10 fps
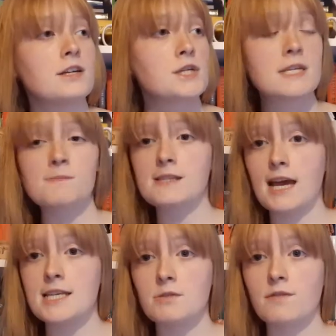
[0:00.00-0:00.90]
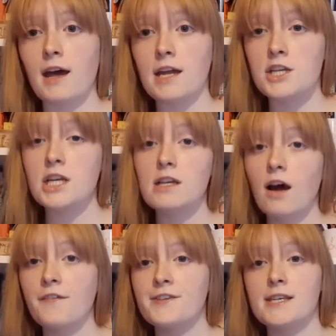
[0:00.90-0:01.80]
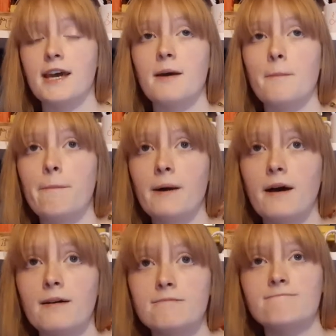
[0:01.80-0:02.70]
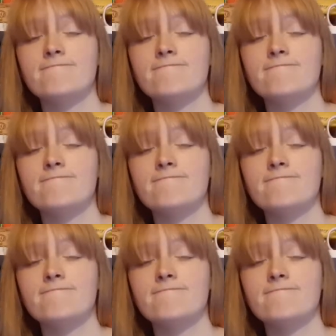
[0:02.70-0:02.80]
She's obsessed with that and she loves it. But